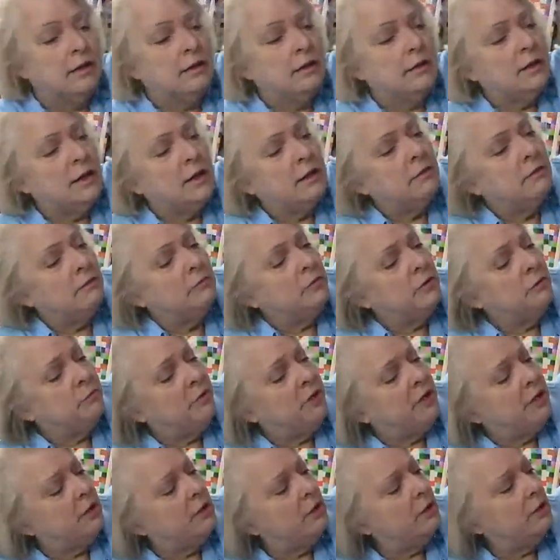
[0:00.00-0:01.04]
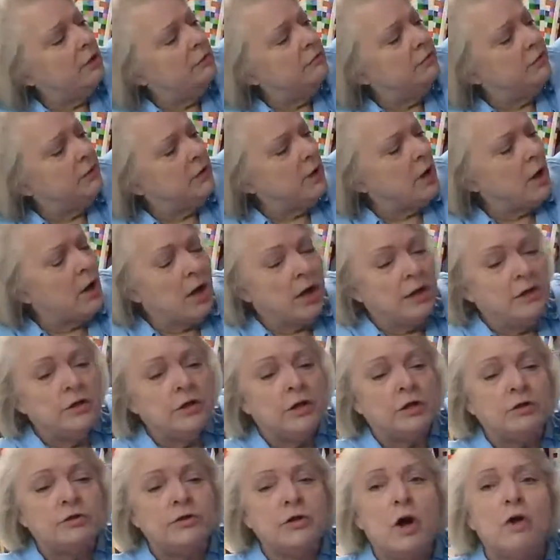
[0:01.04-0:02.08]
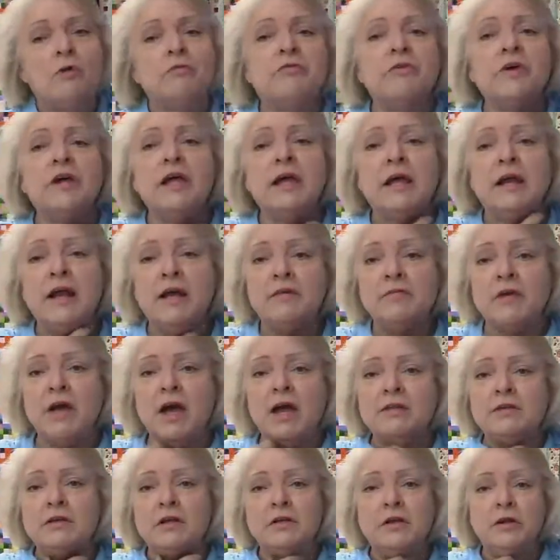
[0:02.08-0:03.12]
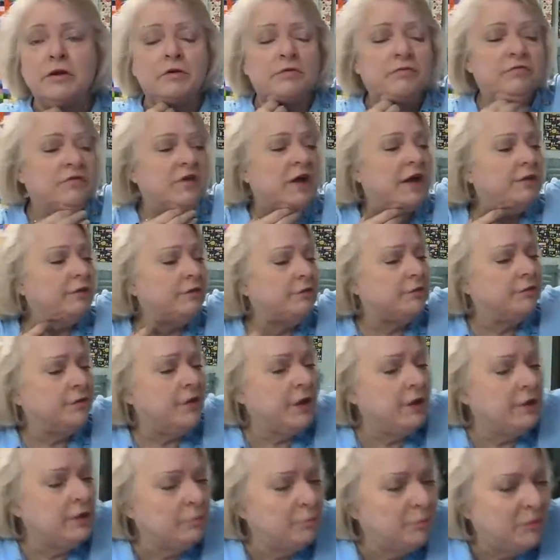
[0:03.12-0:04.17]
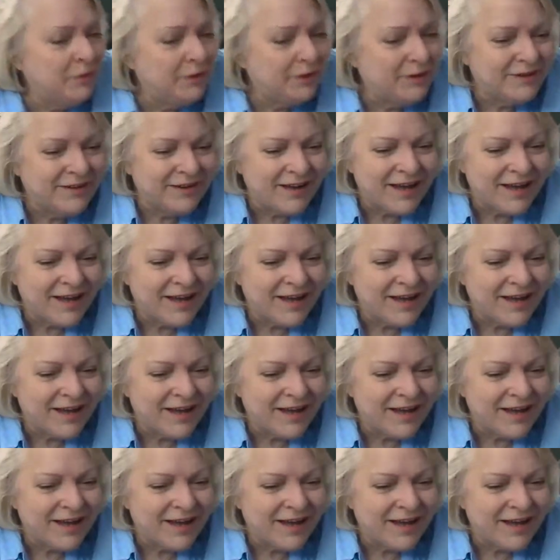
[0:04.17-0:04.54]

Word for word: that would be good for y'all. And then don't forget, I've got the little feather thing to put